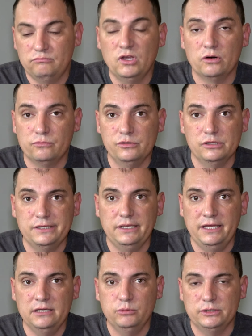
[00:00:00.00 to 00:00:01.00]
not
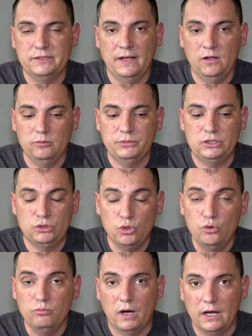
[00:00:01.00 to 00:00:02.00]
really able to help me
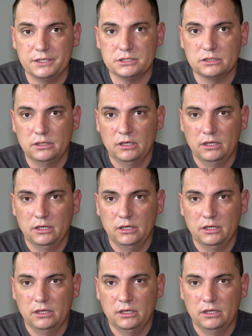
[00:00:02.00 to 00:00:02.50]
too much,